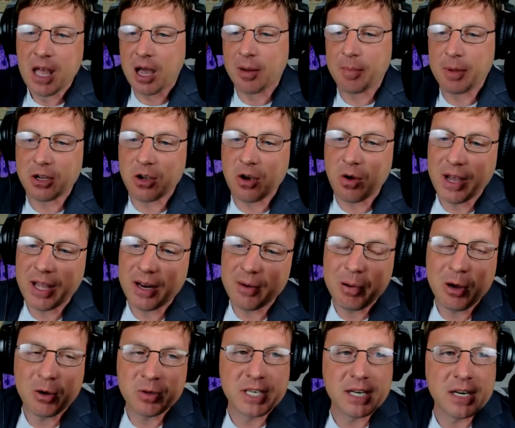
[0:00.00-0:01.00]
I'm going to go ahead
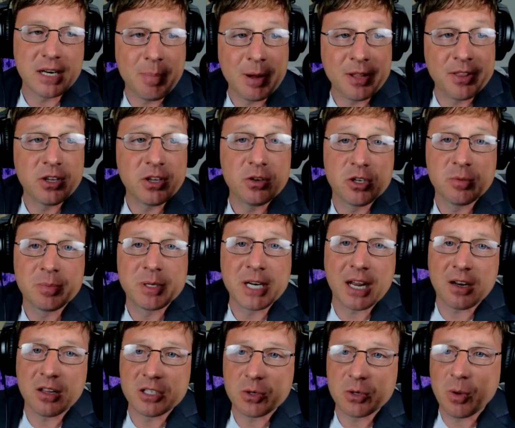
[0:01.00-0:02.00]
and post it up on the YouTube
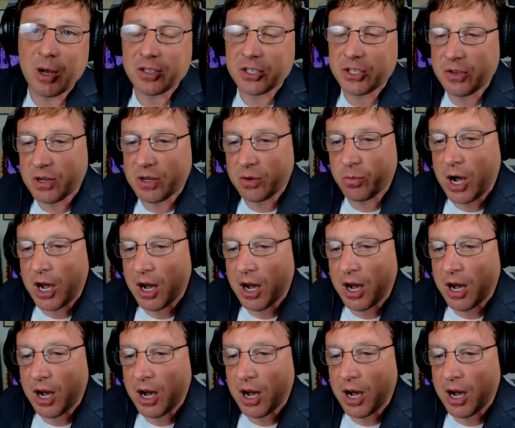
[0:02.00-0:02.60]
channel as well so you can